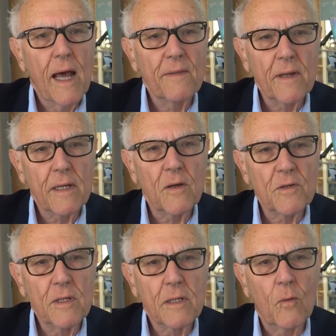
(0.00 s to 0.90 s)
And then I got
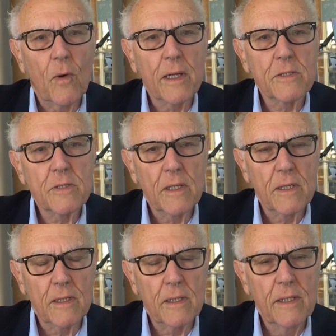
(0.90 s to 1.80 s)
a little white
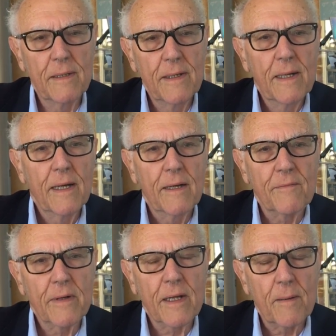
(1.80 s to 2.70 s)
journal
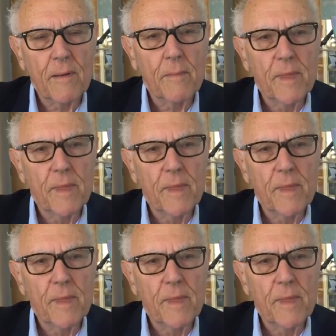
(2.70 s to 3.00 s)
every couple of